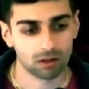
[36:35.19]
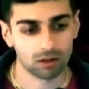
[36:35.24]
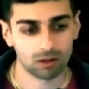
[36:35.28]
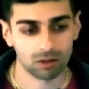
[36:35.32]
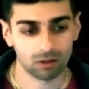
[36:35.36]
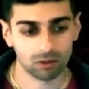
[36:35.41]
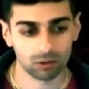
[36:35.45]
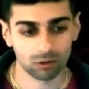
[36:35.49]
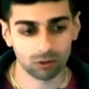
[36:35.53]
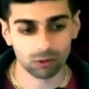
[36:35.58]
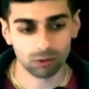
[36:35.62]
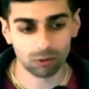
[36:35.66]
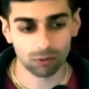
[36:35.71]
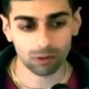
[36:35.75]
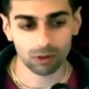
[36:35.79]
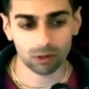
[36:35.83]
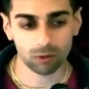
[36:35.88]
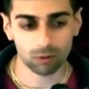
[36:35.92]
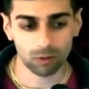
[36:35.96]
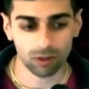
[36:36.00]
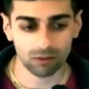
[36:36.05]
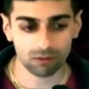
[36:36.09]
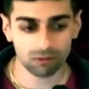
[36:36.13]
Do you know what
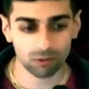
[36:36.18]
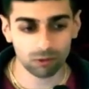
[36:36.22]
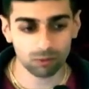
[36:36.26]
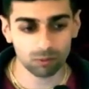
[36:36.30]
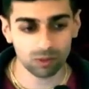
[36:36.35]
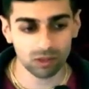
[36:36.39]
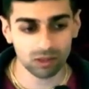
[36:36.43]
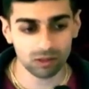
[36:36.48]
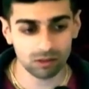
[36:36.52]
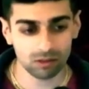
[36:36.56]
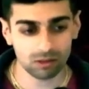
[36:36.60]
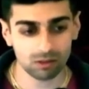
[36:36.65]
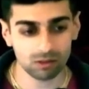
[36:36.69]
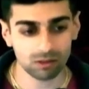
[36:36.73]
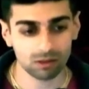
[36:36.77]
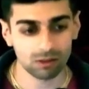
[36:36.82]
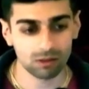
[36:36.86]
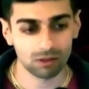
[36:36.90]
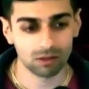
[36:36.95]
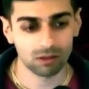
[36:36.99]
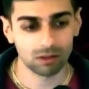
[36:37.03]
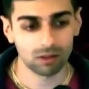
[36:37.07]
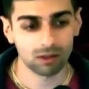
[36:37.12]
grateful means?
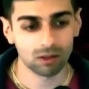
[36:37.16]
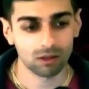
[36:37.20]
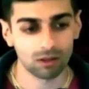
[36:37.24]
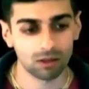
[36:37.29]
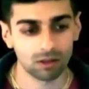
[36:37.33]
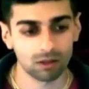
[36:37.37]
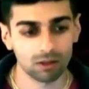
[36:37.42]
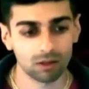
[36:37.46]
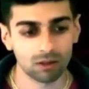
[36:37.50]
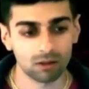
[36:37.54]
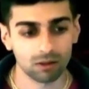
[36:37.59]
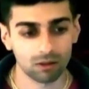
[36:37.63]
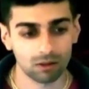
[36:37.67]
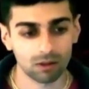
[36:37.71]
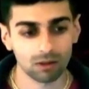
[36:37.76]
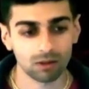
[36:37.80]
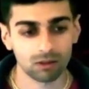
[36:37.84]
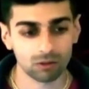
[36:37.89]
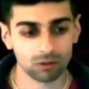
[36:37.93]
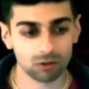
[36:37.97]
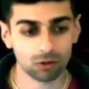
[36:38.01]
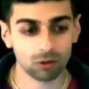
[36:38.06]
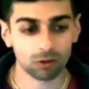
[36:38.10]

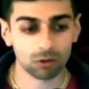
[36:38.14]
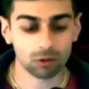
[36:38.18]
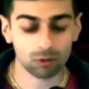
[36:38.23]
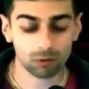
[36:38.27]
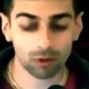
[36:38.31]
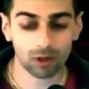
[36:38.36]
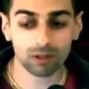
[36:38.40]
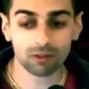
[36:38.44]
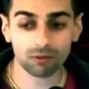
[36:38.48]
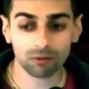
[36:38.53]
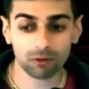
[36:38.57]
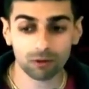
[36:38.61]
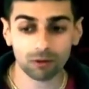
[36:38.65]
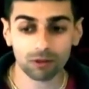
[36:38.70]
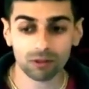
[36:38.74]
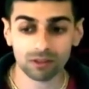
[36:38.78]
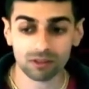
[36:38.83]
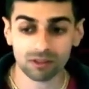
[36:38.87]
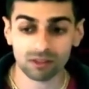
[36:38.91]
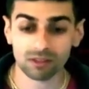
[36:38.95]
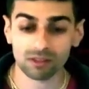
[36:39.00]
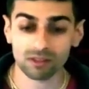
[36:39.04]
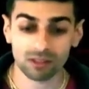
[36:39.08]
So grateful
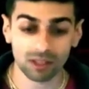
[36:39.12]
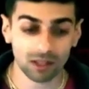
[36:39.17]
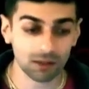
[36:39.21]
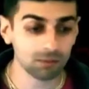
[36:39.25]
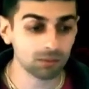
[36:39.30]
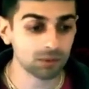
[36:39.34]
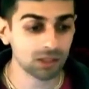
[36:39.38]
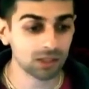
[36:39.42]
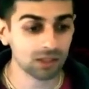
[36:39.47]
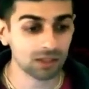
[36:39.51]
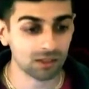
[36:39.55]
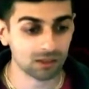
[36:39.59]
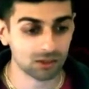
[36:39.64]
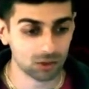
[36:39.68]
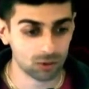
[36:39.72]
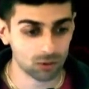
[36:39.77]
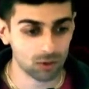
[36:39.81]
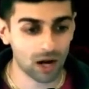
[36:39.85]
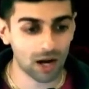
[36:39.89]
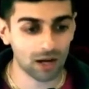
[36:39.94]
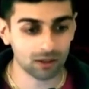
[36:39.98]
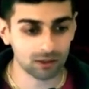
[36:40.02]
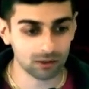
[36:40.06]
is the same thing as
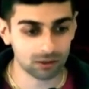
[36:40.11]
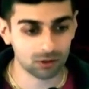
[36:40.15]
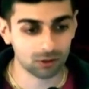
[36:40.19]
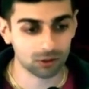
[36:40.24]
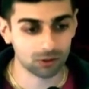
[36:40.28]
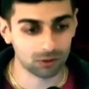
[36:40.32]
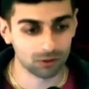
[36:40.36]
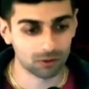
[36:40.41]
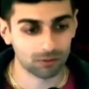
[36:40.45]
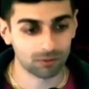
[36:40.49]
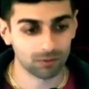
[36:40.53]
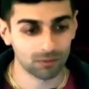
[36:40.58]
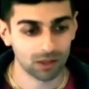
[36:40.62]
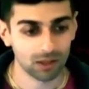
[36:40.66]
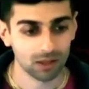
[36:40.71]
gratitude.